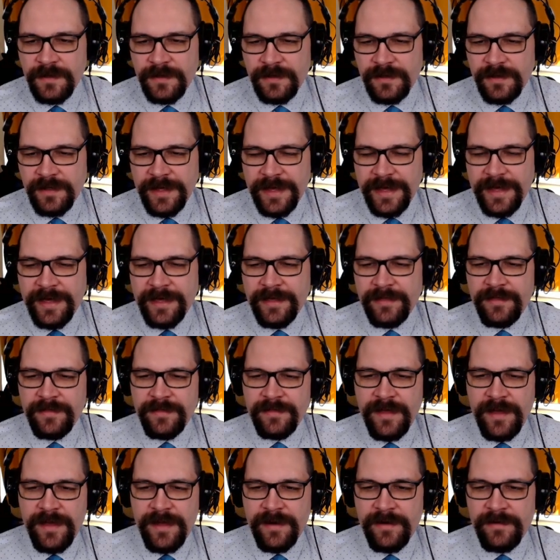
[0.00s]
As
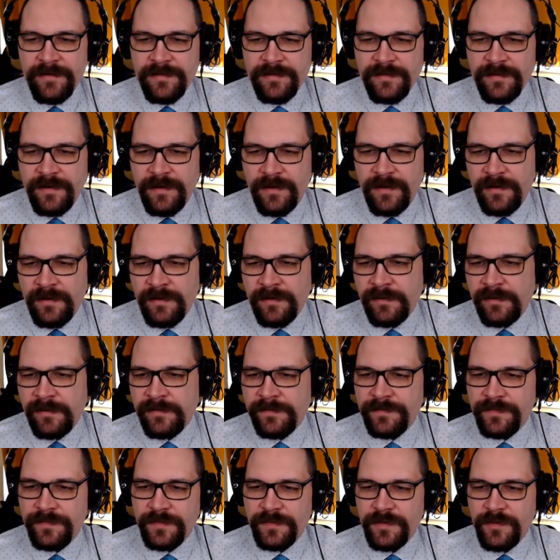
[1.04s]
there's the hull.
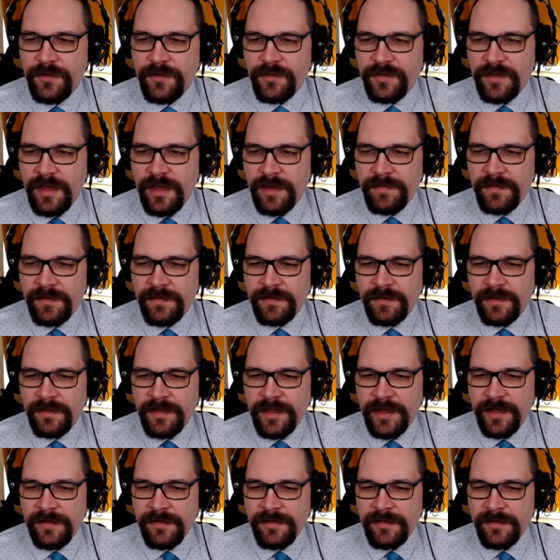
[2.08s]
Taps on the
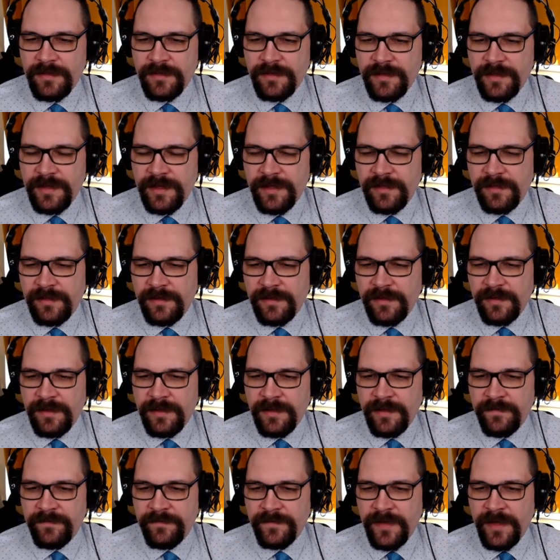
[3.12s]
glass. As good
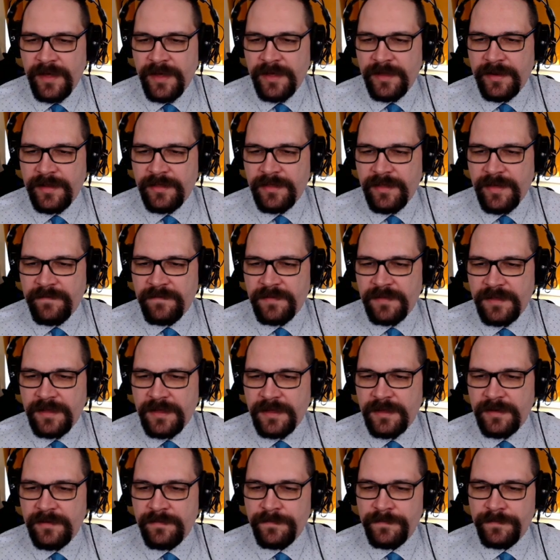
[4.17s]
a find as I've
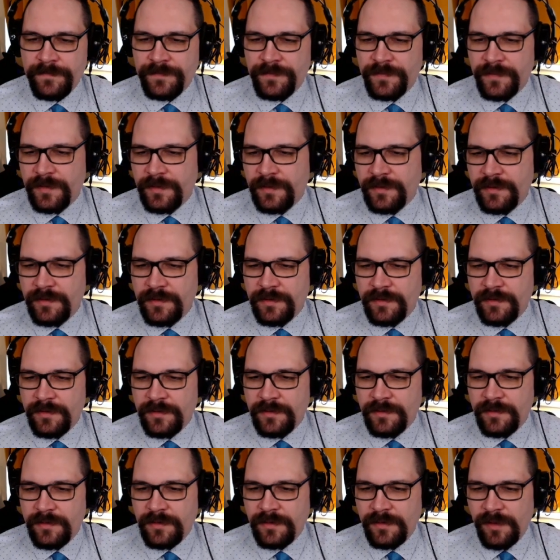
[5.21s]
seen.
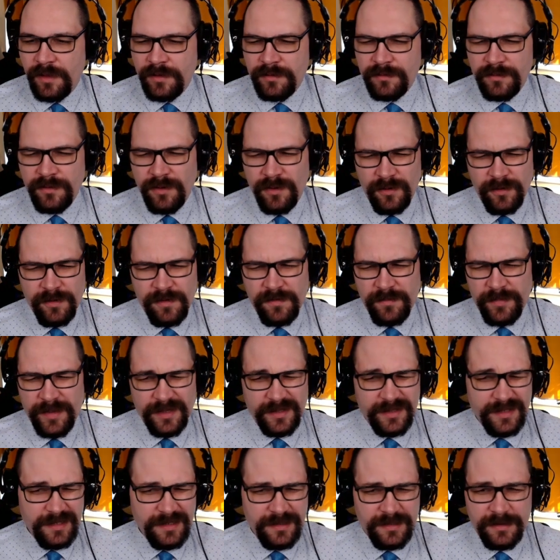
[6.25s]
The hull is a
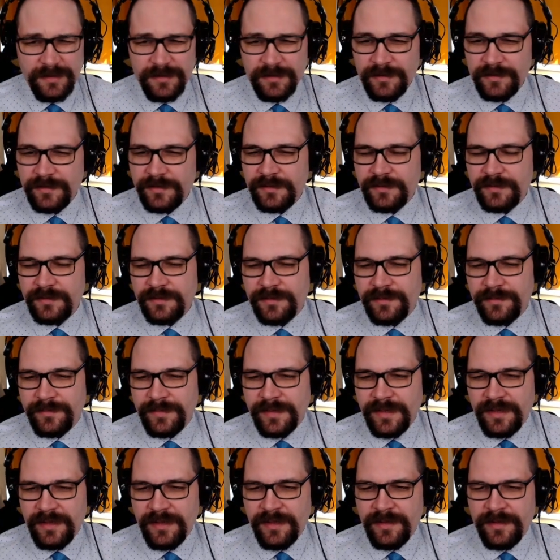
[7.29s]
building?
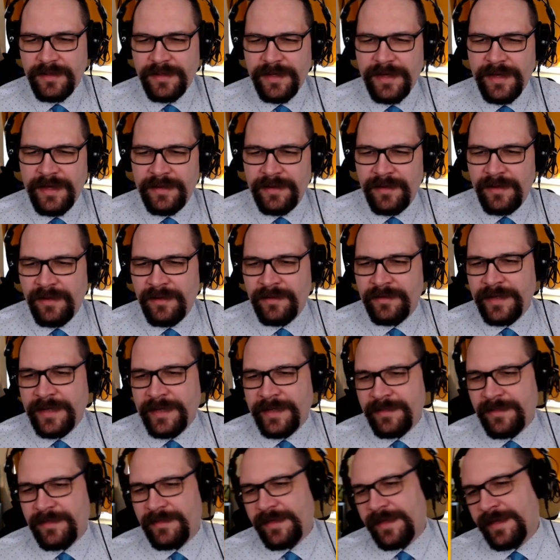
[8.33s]
Building and all
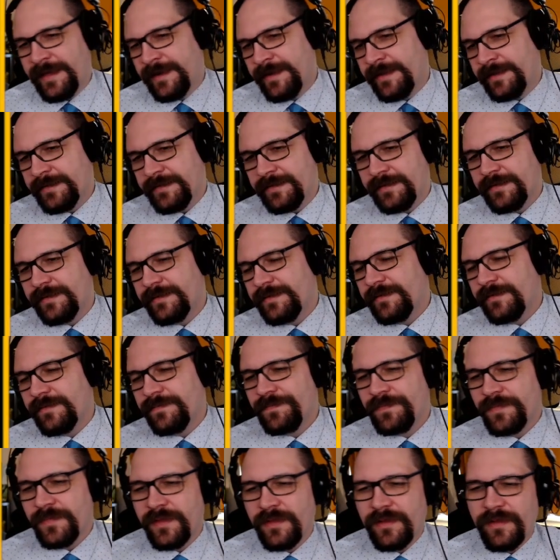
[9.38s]
that's in it.
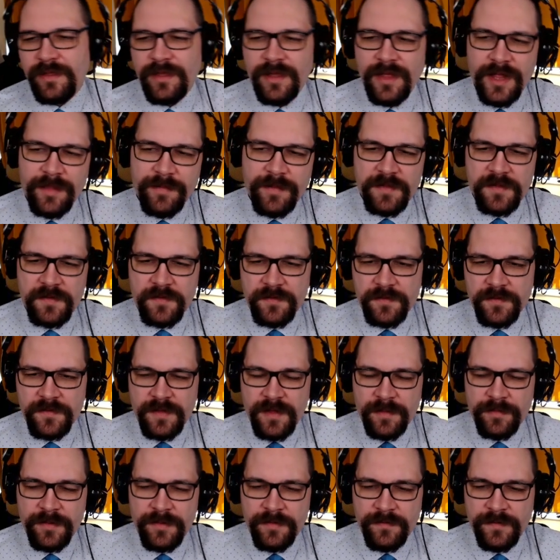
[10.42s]
Alma screws
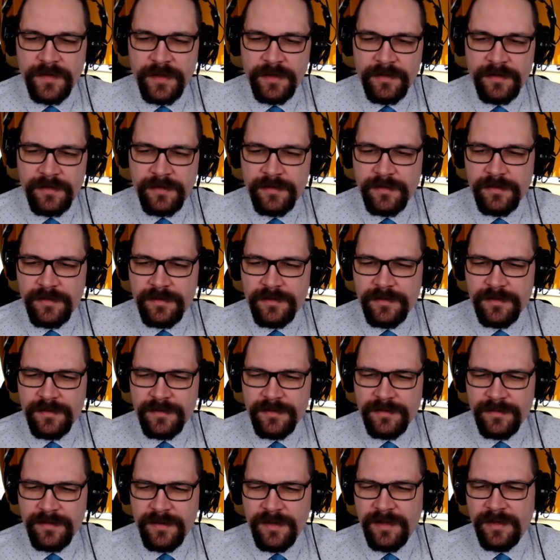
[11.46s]
up her face.
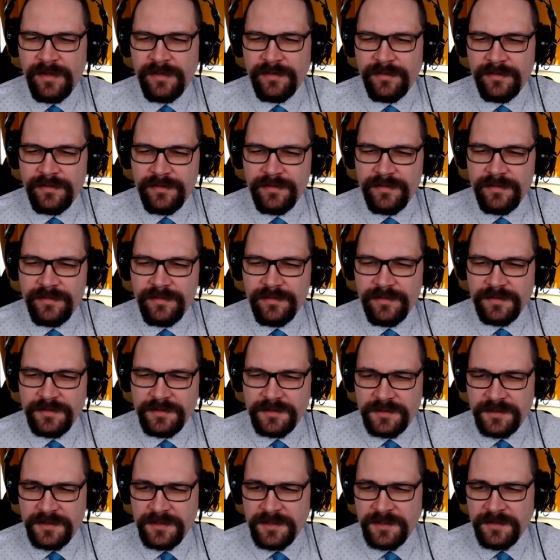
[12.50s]
But, you
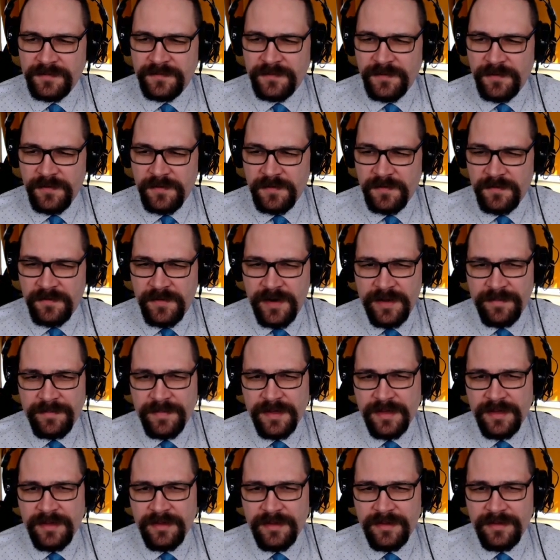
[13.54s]
too good for
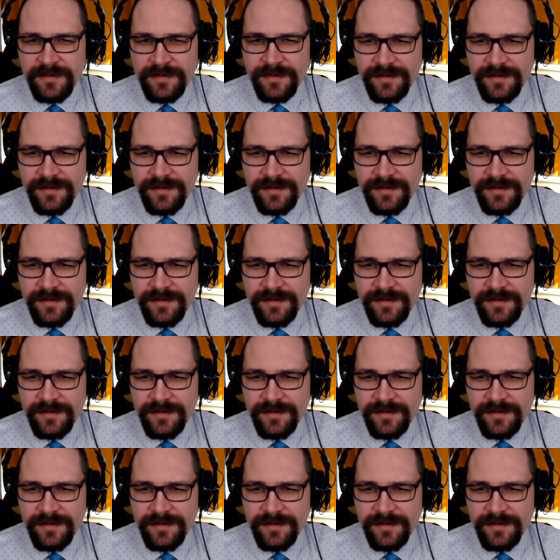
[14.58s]
scraping?